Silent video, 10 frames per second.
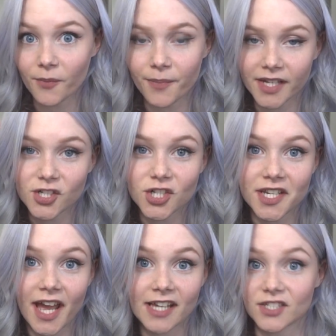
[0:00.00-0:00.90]
but
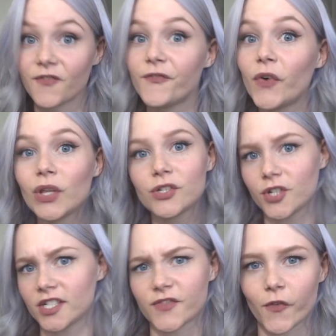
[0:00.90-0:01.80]
she has fully
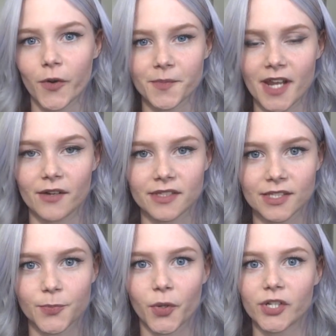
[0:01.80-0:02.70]
transformed now at
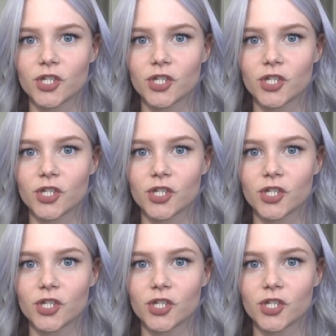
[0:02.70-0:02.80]
this point.